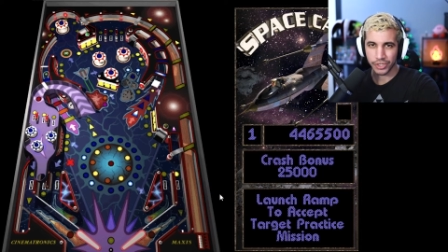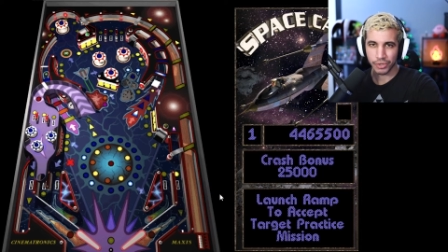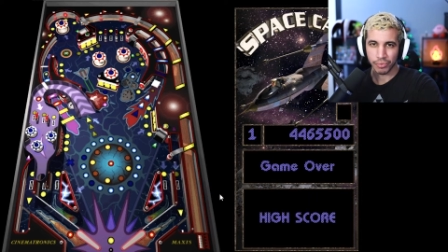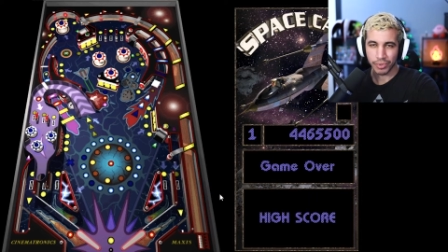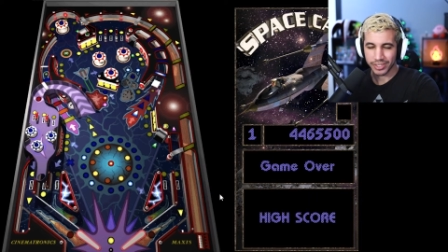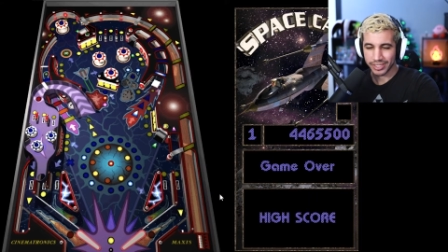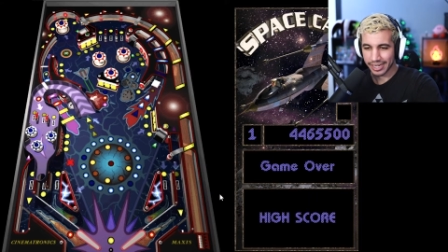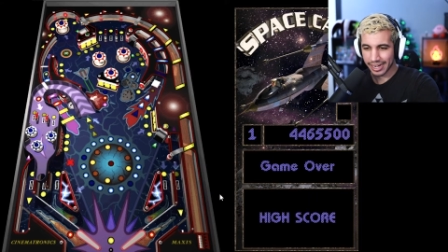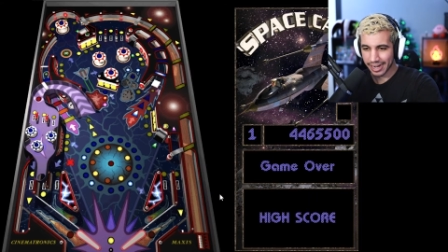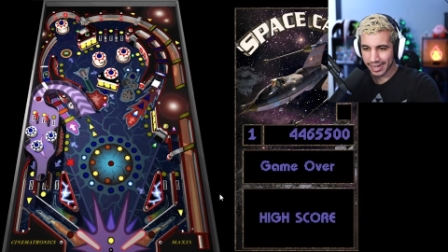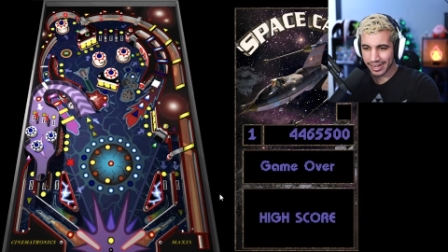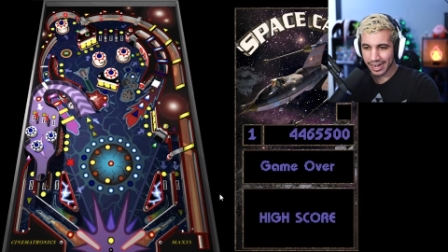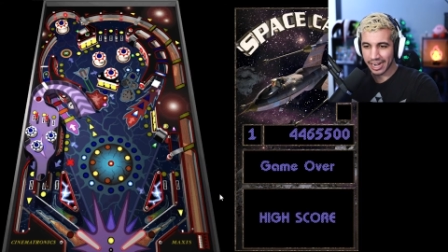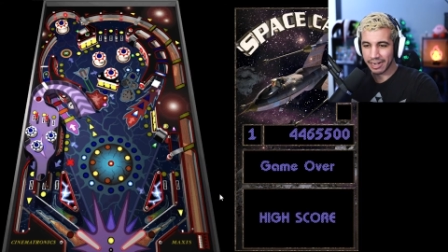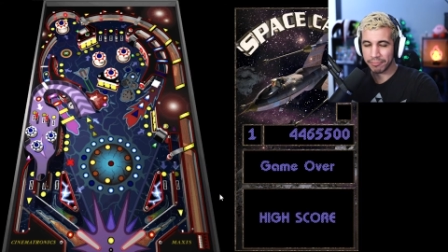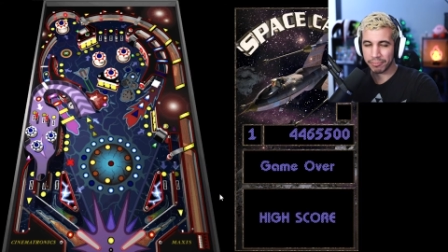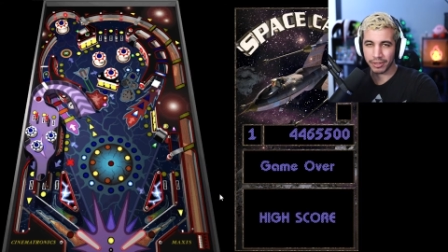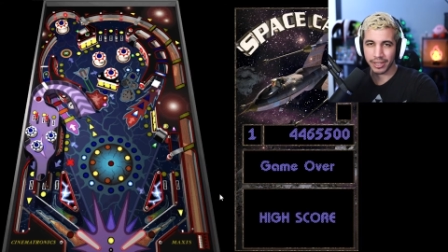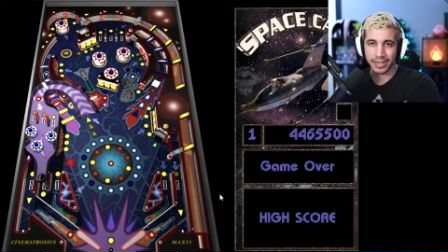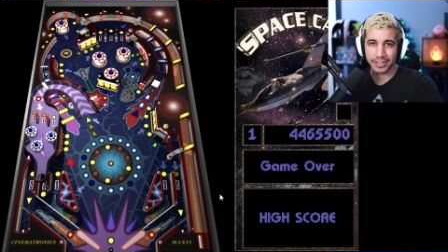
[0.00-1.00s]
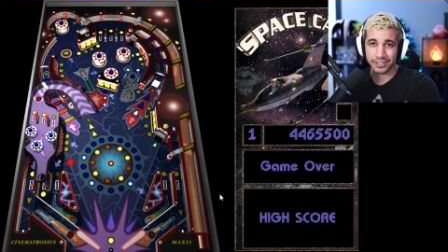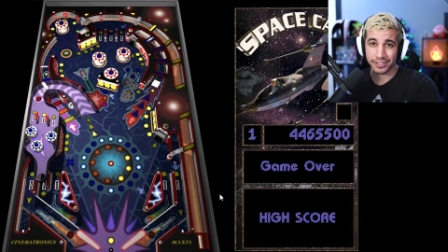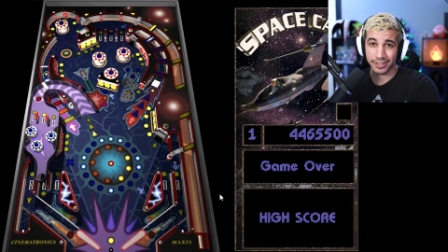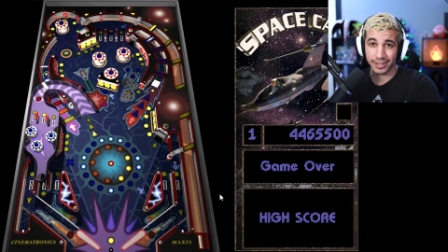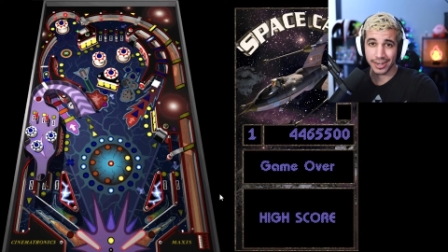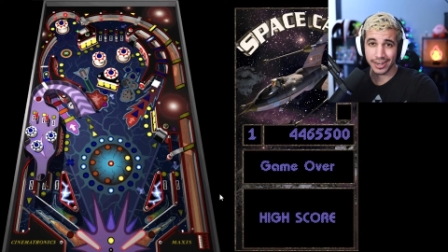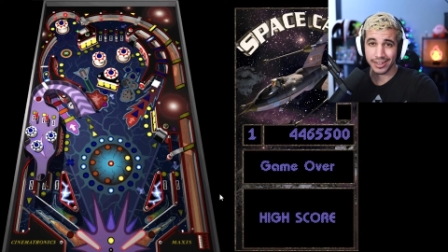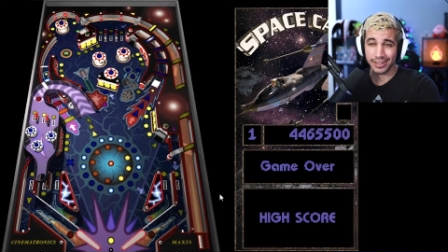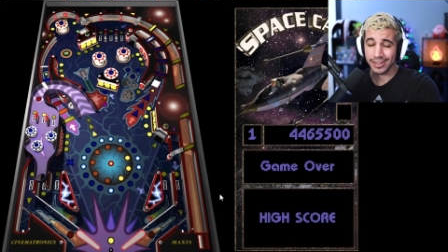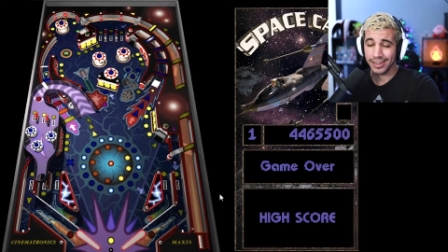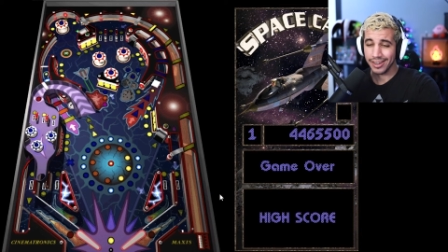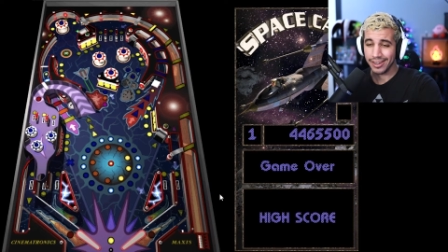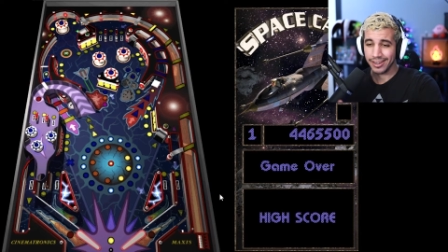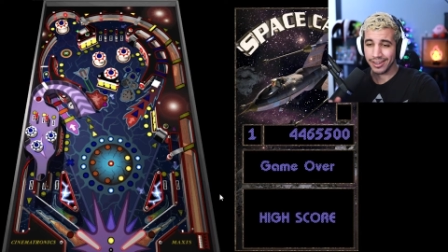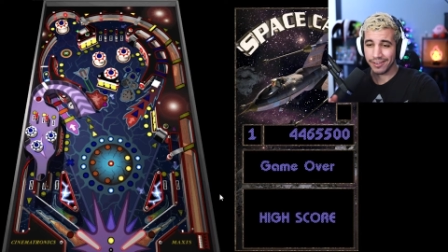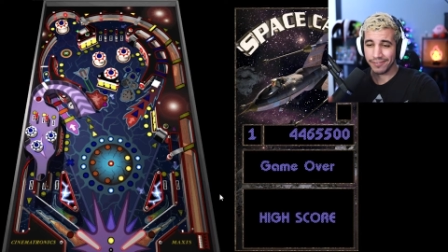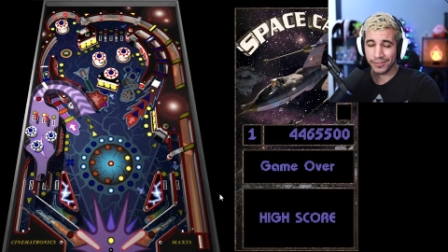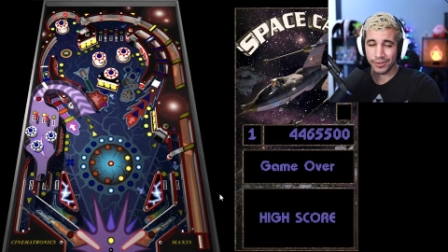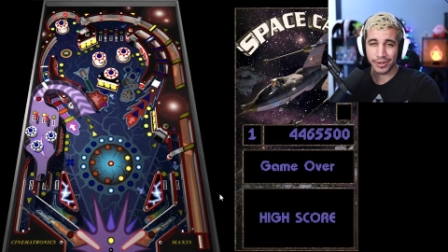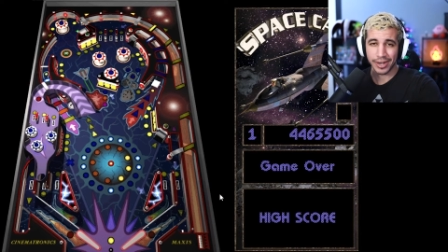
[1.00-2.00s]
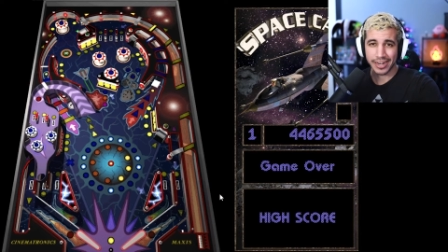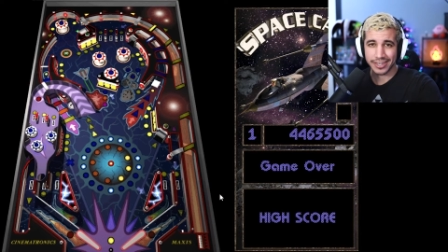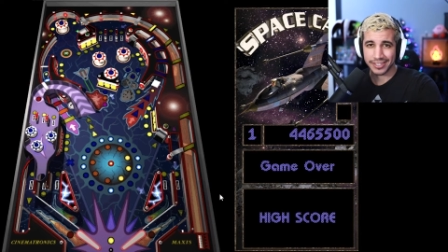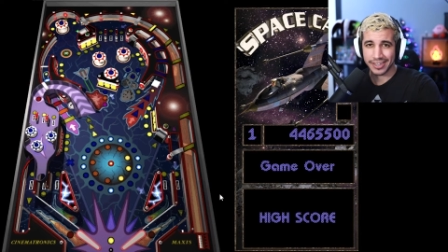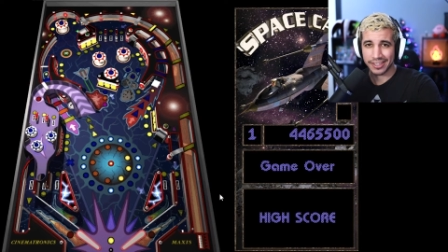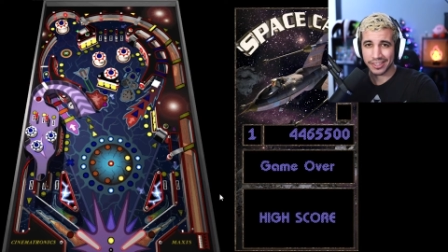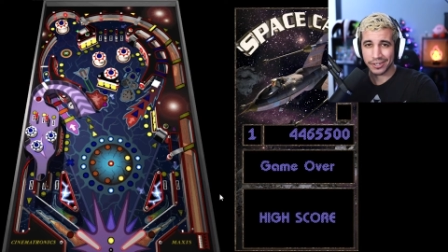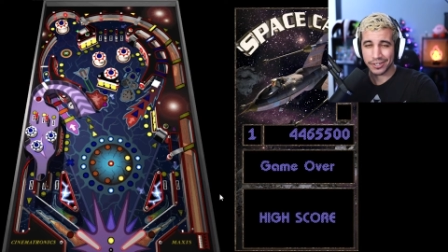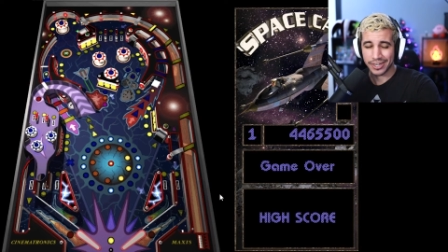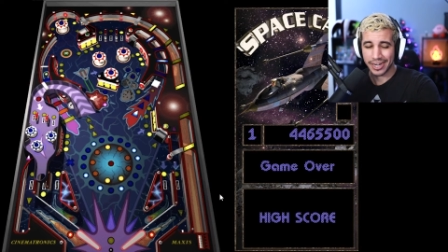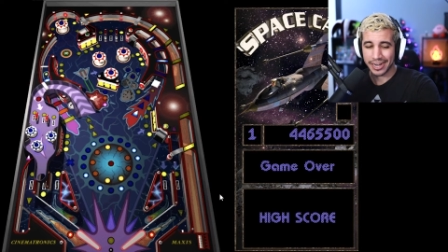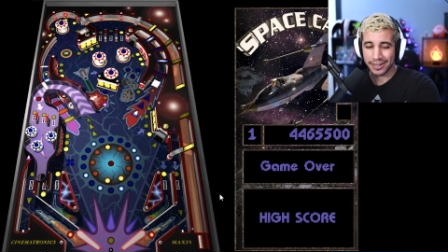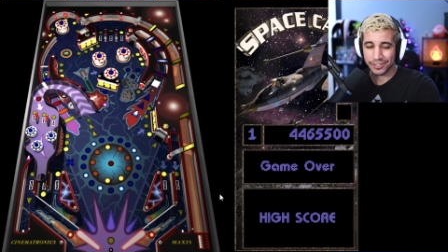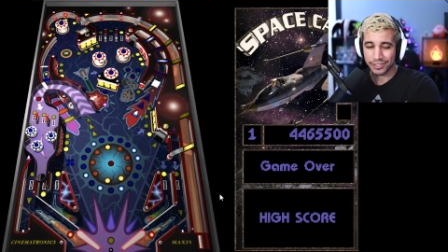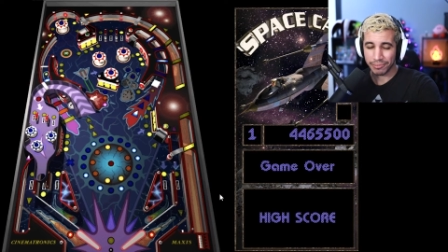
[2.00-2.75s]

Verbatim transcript: the ones that I got playing today. If you guys get the chance